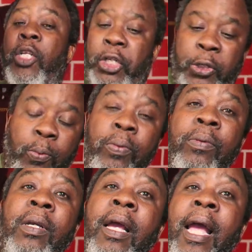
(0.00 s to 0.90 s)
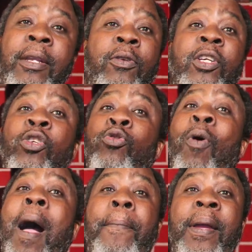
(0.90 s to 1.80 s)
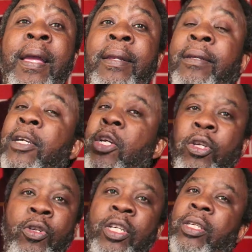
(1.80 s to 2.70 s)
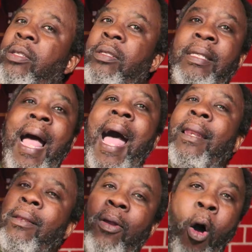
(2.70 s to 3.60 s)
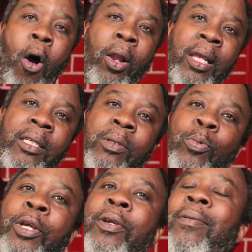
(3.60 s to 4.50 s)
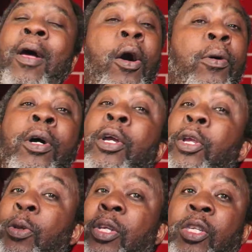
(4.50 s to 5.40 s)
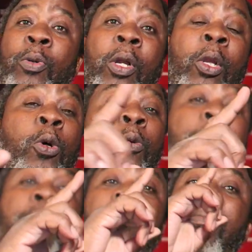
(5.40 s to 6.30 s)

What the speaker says: shoot, and you just drop in. You just, not all this where you just do a loop,